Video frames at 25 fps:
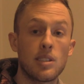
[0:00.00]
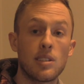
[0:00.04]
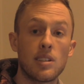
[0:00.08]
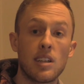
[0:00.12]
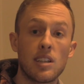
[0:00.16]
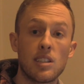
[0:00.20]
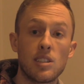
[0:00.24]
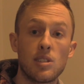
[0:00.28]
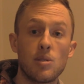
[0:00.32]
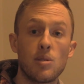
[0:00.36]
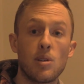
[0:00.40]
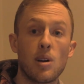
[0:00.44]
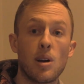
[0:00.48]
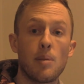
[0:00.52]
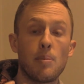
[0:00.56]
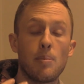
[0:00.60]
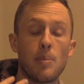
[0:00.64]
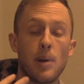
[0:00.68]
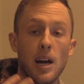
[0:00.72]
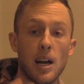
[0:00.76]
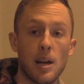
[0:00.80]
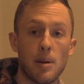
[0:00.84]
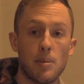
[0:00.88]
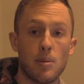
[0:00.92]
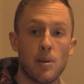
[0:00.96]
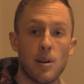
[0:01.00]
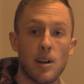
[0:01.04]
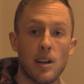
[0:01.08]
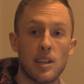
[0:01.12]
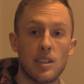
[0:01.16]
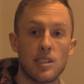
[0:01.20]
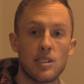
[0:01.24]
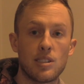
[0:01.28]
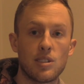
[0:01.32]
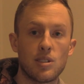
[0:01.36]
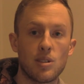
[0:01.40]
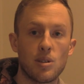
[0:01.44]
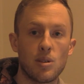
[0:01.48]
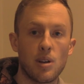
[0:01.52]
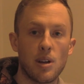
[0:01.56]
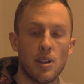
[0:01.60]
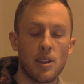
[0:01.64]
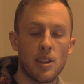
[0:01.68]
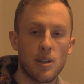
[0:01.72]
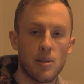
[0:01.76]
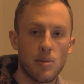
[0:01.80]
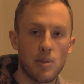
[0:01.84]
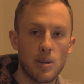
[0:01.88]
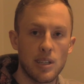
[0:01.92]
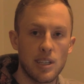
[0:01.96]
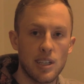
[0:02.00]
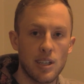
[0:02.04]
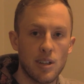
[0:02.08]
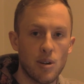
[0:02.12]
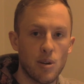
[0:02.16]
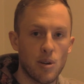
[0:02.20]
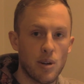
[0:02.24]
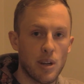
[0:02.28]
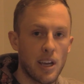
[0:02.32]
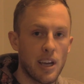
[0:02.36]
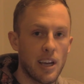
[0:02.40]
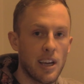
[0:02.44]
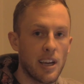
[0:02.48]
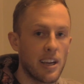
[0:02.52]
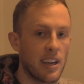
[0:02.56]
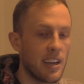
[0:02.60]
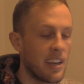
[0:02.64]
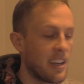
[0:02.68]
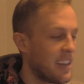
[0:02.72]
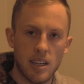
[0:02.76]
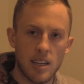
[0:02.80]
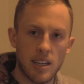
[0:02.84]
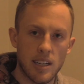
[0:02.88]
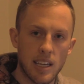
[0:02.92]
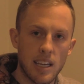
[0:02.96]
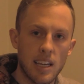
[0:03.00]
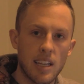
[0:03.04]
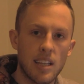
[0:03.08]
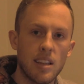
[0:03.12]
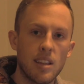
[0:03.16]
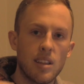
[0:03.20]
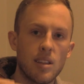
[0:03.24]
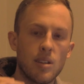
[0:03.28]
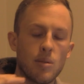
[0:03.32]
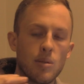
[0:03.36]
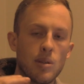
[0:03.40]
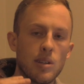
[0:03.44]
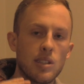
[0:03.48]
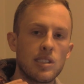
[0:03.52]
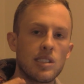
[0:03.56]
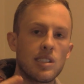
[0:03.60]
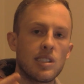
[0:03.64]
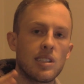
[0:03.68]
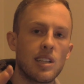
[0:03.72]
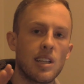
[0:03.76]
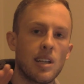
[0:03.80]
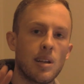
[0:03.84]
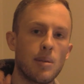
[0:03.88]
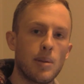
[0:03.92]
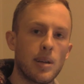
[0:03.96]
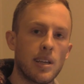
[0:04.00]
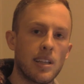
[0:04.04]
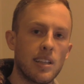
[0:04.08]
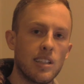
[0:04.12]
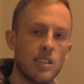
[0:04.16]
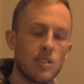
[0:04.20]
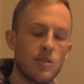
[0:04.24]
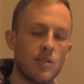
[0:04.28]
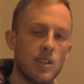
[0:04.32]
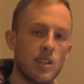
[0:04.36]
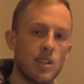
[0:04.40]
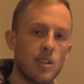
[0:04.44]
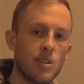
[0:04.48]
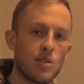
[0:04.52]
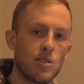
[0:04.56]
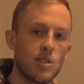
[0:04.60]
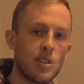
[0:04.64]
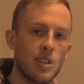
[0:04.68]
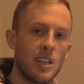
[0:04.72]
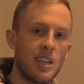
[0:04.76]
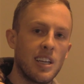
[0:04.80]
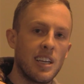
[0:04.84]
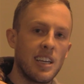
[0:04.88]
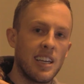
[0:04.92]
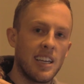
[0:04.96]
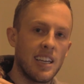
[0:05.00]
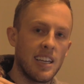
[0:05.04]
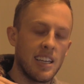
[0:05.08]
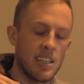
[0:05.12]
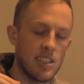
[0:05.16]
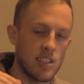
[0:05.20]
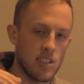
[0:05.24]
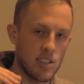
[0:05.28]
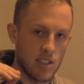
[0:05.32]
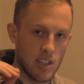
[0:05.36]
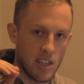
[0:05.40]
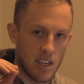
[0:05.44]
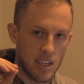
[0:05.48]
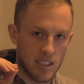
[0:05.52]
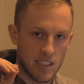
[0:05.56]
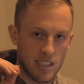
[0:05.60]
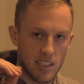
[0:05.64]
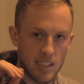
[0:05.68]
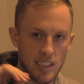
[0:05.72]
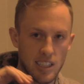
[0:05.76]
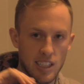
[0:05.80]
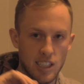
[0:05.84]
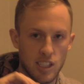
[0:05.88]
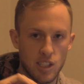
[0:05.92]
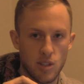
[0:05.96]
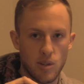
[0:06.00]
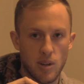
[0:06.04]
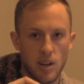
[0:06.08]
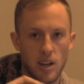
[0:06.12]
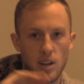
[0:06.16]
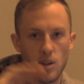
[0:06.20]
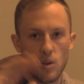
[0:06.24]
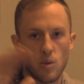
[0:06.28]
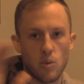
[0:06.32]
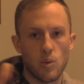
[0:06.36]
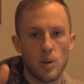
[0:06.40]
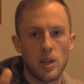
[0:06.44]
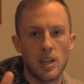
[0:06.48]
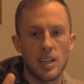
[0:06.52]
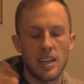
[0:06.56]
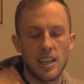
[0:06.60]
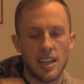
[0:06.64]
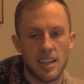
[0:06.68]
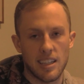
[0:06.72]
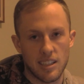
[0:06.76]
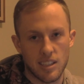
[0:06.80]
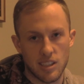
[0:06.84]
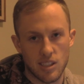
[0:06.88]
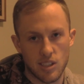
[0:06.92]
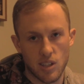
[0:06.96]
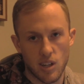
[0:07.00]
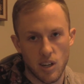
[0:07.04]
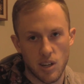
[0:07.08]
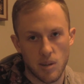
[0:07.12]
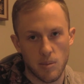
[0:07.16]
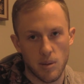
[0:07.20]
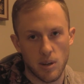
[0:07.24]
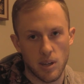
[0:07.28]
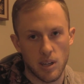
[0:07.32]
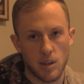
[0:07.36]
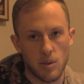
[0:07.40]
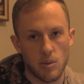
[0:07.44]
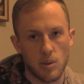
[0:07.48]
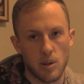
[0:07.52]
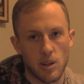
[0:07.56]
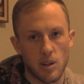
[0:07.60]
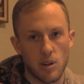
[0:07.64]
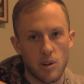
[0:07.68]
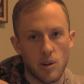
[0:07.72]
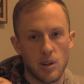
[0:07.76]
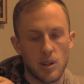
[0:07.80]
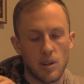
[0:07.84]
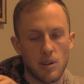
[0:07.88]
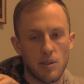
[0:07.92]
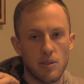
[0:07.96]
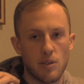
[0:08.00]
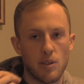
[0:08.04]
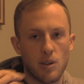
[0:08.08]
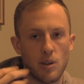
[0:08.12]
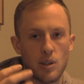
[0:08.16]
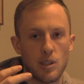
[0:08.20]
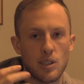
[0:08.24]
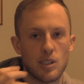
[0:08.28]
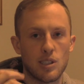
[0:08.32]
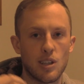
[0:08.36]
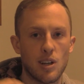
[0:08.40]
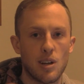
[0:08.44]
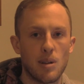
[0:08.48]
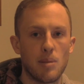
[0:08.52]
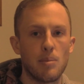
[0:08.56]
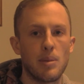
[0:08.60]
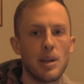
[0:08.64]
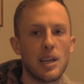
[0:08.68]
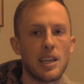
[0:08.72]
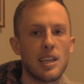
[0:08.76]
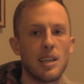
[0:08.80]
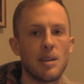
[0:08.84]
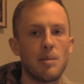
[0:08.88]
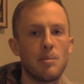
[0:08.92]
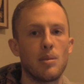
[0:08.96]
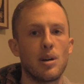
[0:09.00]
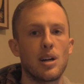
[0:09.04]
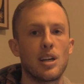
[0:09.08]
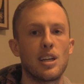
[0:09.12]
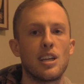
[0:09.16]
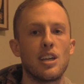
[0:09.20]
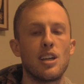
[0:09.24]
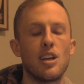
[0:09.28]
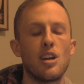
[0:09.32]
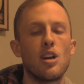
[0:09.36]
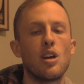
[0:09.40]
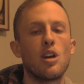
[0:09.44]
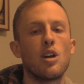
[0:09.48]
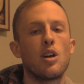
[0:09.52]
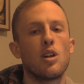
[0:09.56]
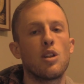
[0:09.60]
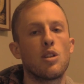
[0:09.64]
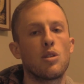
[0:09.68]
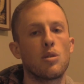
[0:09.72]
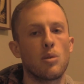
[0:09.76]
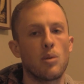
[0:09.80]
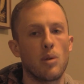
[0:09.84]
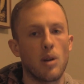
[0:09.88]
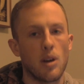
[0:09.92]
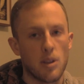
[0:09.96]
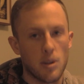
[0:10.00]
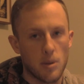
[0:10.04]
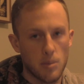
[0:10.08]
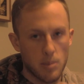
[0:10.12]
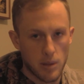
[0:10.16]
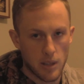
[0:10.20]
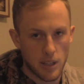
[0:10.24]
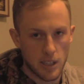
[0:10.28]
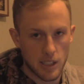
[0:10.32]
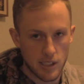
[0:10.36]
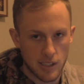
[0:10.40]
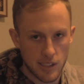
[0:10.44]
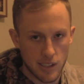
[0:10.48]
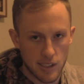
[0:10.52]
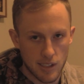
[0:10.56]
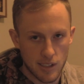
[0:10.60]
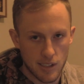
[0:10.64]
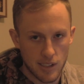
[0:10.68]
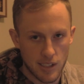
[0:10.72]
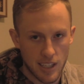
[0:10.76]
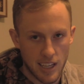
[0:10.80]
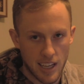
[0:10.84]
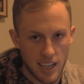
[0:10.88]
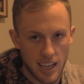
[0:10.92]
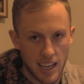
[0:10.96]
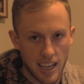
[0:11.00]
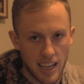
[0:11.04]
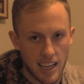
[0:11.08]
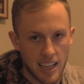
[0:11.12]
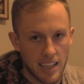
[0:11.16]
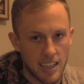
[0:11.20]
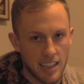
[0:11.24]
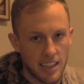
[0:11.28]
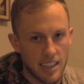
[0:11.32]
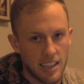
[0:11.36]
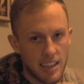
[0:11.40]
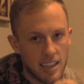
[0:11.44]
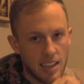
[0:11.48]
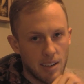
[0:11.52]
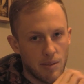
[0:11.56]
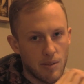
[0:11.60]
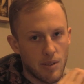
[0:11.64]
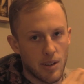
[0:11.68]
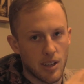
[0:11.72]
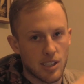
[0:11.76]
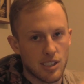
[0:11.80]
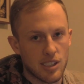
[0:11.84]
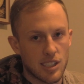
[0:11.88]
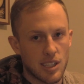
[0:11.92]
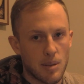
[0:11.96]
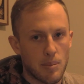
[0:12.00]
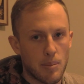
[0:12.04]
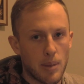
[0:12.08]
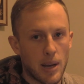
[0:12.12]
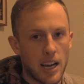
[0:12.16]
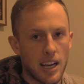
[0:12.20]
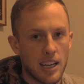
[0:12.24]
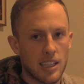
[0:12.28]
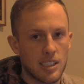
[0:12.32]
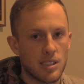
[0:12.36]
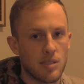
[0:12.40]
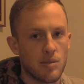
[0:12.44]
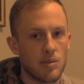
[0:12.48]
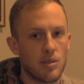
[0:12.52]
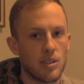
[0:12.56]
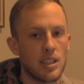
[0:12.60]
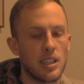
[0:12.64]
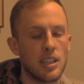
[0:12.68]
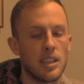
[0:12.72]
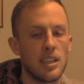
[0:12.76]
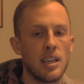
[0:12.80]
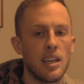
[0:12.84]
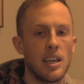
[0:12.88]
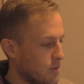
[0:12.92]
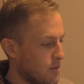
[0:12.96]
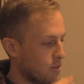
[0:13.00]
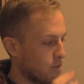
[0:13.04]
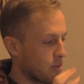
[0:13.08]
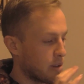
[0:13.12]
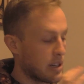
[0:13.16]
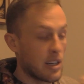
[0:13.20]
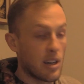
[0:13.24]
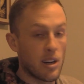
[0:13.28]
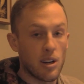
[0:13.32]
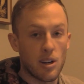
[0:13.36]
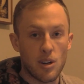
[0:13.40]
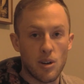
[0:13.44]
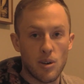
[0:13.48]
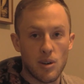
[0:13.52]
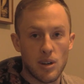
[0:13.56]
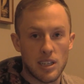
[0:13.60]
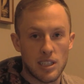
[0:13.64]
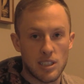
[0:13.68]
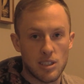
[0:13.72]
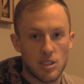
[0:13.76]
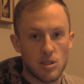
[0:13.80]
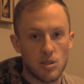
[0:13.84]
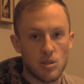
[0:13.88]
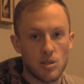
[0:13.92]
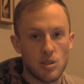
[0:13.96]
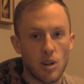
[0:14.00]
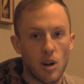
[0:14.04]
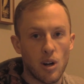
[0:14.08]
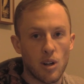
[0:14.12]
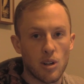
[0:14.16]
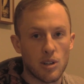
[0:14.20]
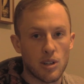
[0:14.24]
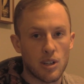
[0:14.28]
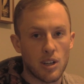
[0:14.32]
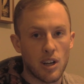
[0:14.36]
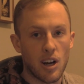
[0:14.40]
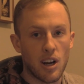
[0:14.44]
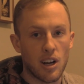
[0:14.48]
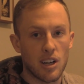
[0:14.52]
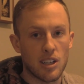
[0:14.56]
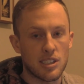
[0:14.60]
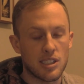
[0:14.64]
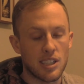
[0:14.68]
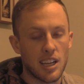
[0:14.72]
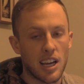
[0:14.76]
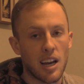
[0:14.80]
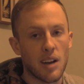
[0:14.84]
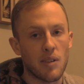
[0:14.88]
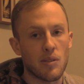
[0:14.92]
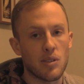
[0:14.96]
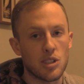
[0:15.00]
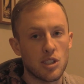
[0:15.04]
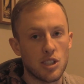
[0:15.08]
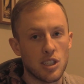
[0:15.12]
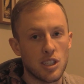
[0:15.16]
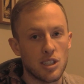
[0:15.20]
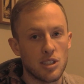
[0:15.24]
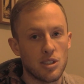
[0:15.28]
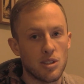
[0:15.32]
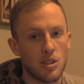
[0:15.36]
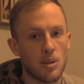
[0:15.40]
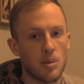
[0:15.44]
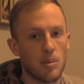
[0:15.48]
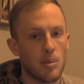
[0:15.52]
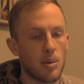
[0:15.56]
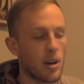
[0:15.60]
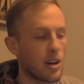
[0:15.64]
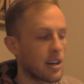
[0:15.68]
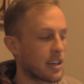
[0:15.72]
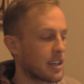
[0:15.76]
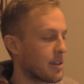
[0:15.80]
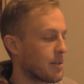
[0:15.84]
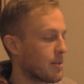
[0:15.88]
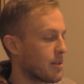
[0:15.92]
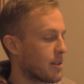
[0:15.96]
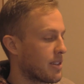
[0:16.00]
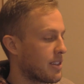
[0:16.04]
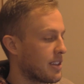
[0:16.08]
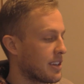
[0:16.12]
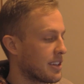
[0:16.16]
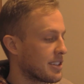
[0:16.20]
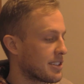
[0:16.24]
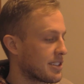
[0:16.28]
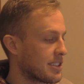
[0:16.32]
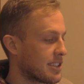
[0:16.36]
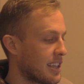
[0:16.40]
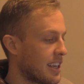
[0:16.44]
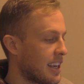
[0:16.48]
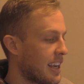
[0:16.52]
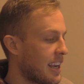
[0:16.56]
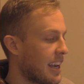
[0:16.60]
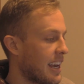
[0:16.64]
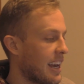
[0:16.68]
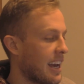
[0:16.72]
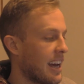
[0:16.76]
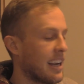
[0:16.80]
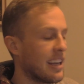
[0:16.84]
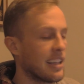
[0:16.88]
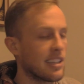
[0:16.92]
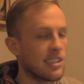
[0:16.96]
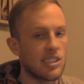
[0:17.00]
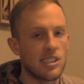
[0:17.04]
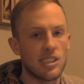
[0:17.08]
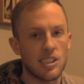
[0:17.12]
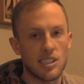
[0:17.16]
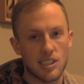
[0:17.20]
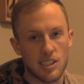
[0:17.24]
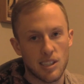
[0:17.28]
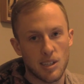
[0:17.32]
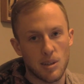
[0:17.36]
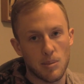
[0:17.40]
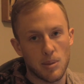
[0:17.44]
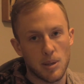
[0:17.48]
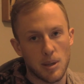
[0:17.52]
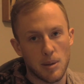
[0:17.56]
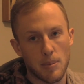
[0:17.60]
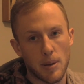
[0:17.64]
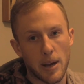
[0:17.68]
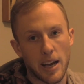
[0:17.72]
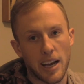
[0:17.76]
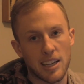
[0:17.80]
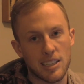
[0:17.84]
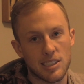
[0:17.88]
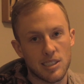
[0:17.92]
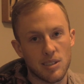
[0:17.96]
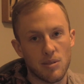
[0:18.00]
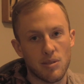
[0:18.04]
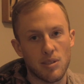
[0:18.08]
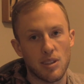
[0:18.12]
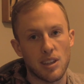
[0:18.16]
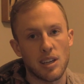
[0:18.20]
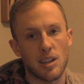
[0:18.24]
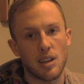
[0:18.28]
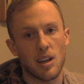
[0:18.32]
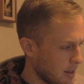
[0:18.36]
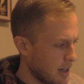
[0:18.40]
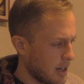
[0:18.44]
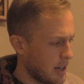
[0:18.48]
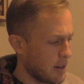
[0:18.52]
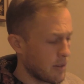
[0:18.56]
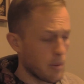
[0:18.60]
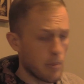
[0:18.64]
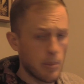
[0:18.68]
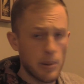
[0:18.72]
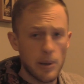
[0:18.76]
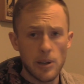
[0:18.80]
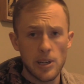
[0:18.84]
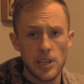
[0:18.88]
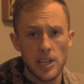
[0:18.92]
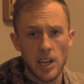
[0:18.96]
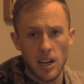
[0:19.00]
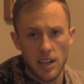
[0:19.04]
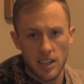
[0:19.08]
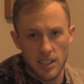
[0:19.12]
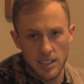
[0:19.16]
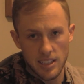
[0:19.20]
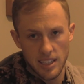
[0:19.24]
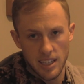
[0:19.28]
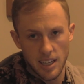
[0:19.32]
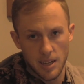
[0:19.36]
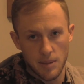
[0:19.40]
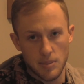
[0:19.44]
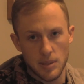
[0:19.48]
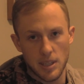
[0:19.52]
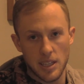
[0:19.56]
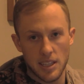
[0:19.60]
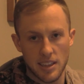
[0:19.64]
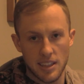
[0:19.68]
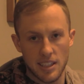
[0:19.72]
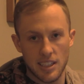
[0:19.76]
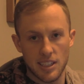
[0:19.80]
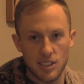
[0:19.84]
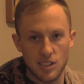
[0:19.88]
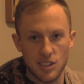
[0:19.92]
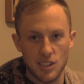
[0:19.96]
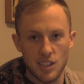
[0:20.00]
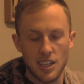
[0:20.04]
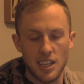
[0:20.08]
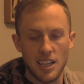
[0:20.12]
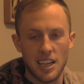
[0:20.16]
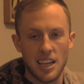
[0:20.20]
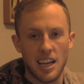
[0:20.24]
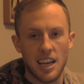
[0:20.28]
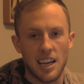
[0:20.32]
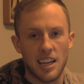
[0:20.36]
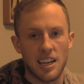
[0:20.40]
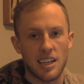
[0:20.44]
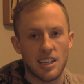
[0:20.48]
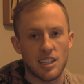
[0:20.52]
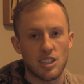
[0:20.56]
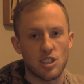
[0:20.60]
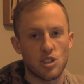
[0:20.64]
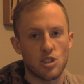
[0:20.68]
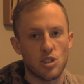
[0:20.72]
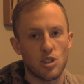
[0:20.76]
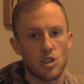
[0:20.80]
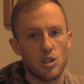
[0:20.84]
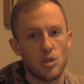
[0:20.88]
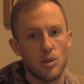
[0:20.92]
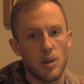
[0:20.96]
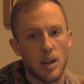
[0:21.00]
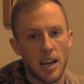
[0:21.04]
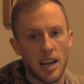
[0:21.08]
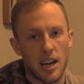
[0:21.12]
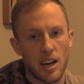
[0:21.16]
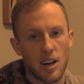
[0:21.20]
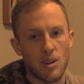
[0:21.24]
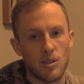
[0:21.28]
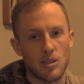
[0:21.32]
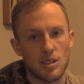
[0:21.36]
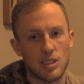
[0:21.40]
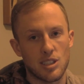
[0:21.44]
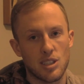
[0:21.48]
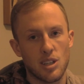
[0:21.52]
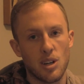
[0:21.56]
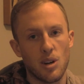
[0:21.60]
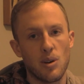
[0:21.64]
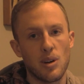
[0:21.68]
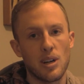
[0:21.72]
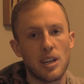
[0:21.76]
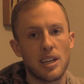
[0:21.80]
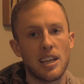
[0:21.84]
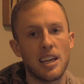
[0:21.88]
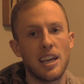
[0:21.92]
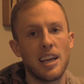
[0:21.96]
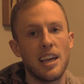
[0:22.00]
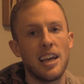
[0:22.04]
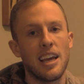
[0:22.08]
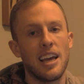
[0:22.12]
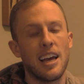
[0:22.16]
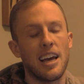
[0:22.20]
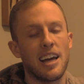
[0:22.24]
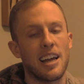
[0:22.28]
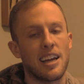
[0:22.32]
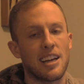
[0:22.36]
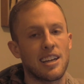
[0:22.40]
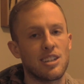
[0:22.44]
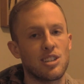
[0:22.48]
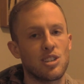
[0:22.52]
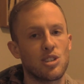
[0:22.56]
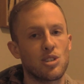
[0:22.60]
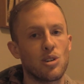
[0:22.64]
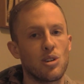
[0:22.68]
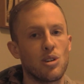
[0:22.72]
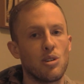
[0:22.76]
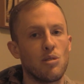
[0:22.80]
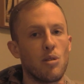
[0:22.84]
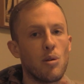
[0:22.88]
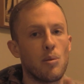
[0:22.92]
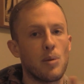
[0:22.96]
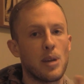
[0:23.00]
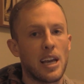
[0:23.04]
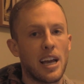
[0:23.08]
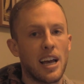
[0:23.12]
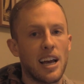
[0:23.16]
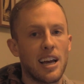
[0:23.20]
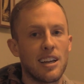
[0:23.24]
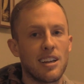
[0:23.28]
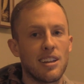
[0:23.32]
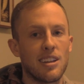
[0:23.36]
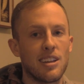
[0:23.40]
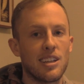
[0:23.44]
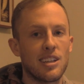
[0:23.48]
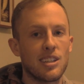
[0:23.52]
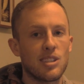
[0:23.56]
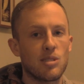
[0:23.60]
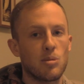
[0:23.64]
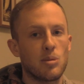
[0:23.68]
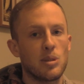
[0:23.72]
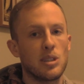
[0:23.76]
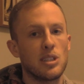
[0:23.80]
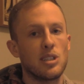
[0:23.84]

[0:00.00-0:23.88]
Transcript: not to our buy price, so I think we did okay. Again, the reason that I'm making these videos is not to teach you how to win at the stock market. We are going to focus on making money through other places and investing passively. We are going to dollar cost average into the market with this, and it's just going to be a passive thing. I will periodically update this, and I can show you how it's going, and I can show you when we added this, when we